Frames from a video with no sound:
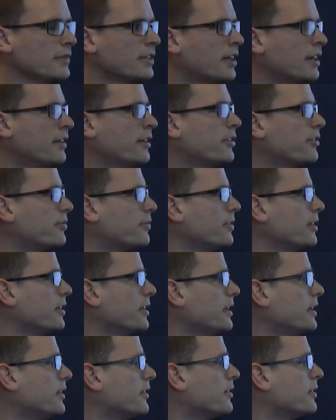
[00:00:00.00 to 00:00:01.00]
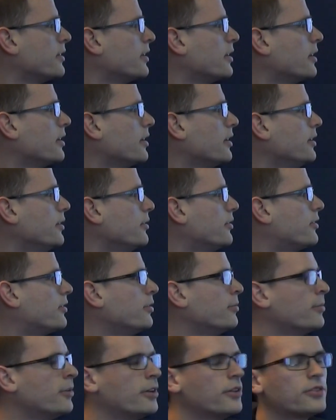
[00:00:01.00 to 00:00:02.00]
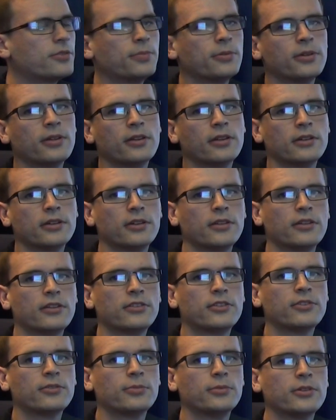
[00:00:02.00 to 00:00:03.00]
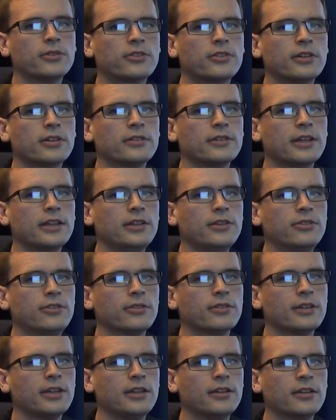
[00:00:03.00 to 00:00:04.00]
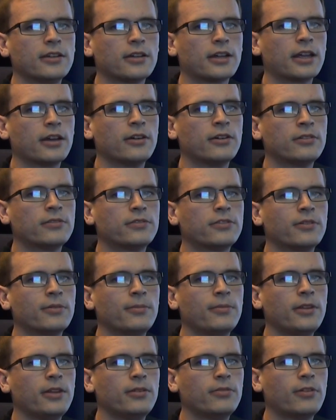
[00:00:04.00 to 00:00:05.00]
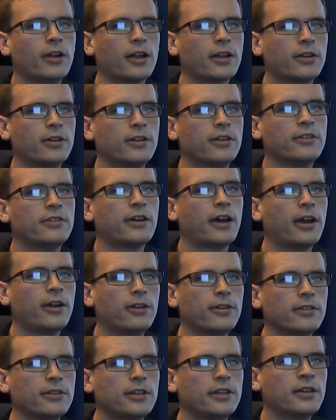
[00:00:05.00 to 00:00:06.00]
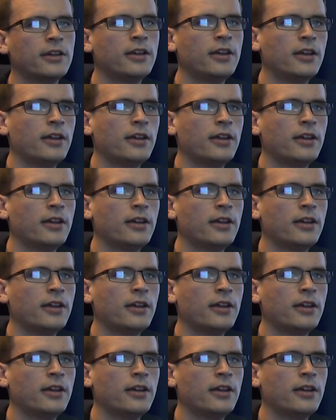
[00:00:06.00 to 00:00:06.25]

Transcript: And this really isn't used too much, but this is what's going to let you delete an account from the record entirely.